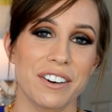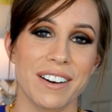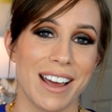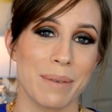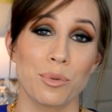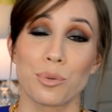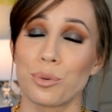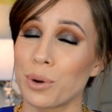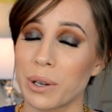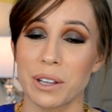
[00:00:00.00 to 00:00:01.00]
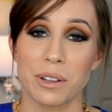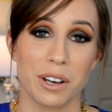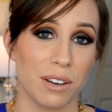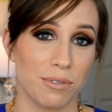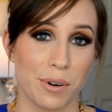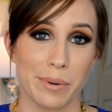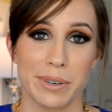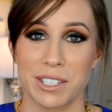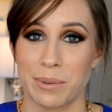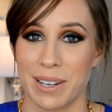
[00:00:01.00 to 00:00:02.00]
And I'm really looking
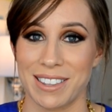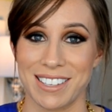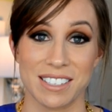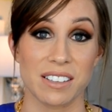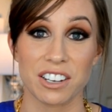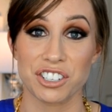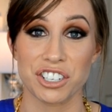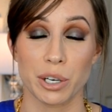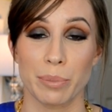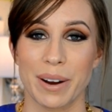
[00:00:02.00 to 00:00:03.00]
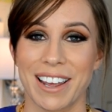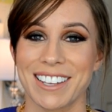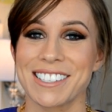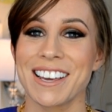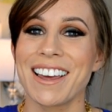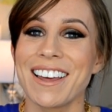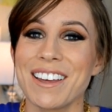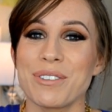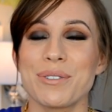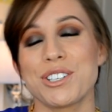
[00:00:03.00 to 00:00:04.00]
forward to what this next year brings.
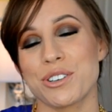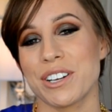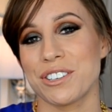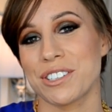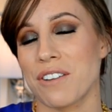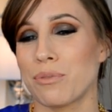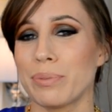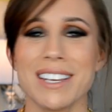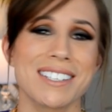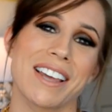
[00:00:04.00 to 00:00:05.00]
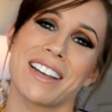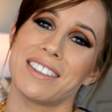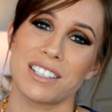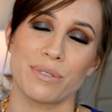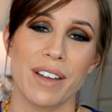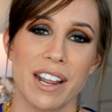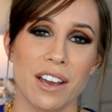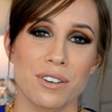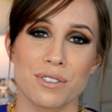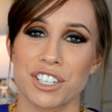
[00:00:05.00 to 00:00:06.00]
If you enjoyed yourself, please like this
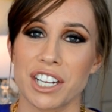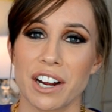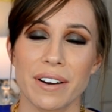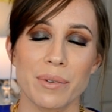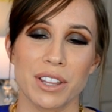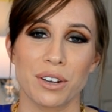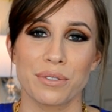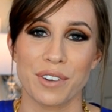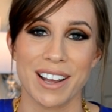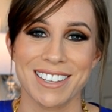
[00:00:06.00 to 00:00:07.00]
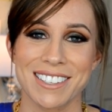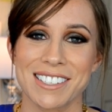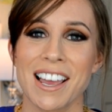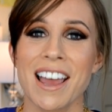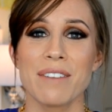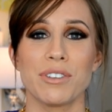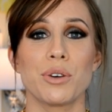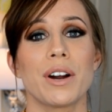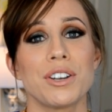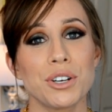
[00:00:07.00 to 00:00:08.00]
video, share it with your friends. If you
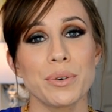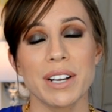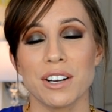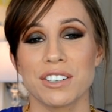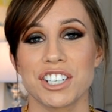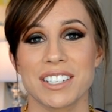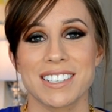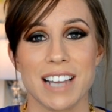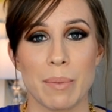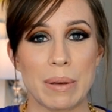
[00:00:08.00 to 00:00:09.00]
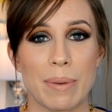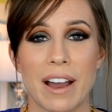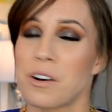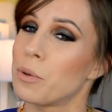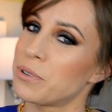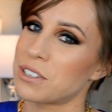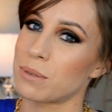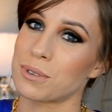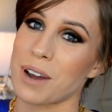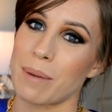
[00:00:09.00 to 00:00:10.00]
are new and you're just stopping by, I hope you
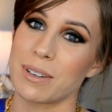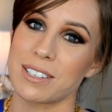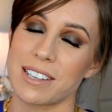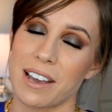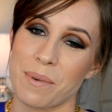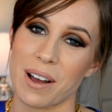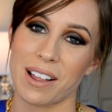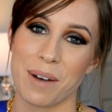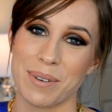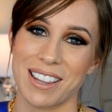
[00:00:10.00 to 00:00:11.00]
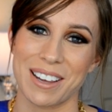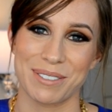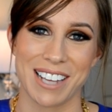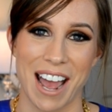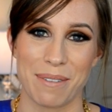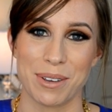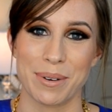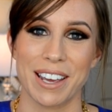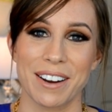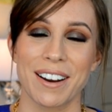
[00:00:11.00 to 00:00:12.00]
subscribe and stay a while. I would love to have you
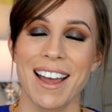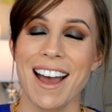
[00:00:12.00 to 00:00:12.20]
here.